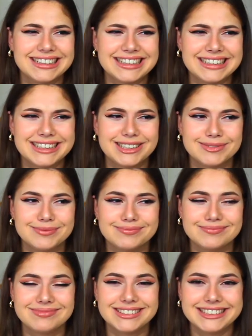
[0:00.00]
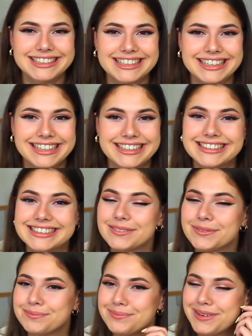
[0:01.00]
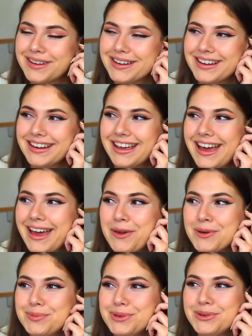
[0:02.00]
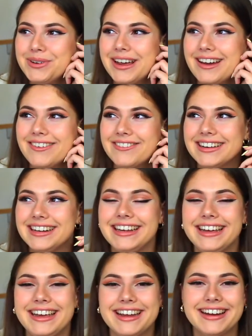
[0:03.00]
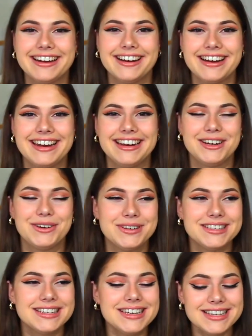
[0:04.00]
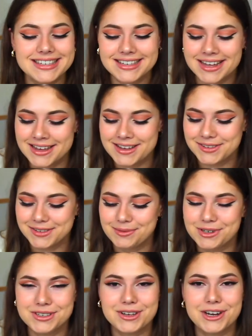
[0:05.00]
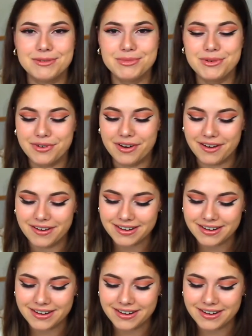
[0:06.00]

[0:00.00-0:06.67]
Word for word: Yeah, but I hope you can't really hear any noises, so I'm just gonna move on.